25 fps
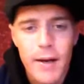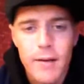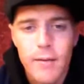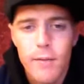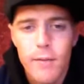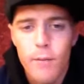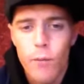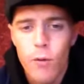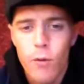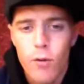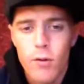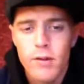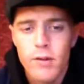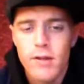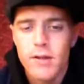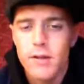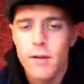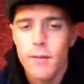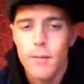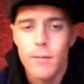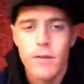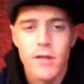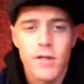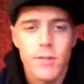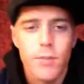and wants
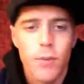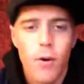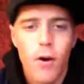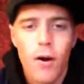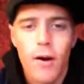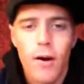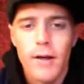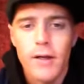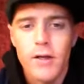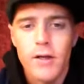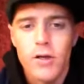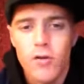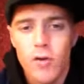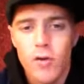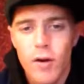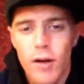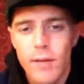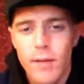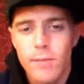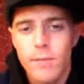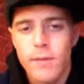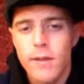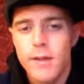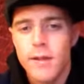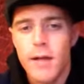and inspiring
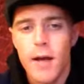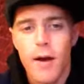dreams,